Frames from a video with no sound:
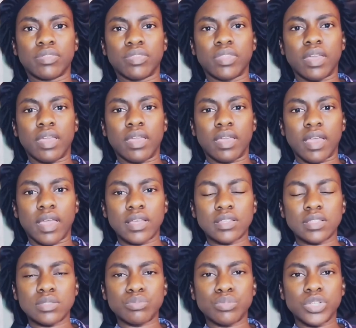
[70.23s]
thing
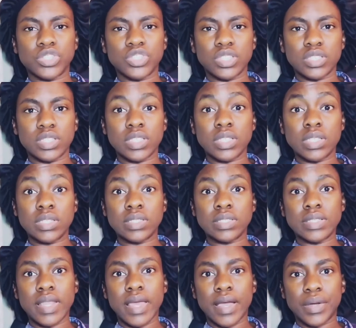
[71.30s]
as much as it is
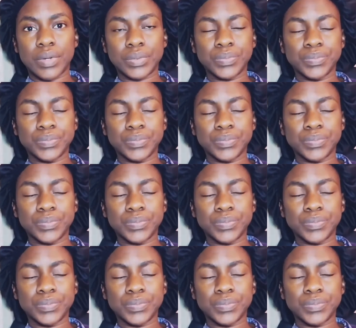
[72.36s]
now.